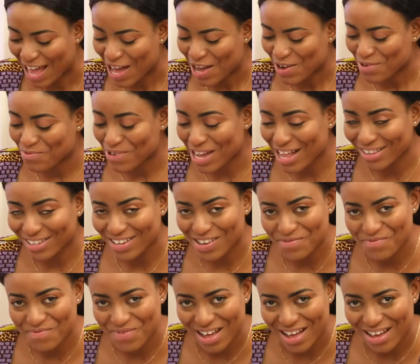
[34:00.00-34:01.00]

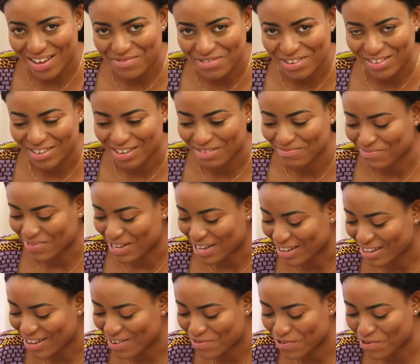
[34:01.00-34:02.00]
Welcome
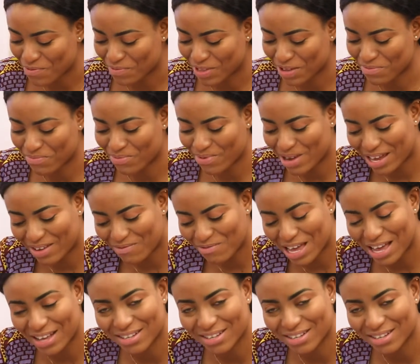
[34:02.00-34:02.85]
back from the break. We are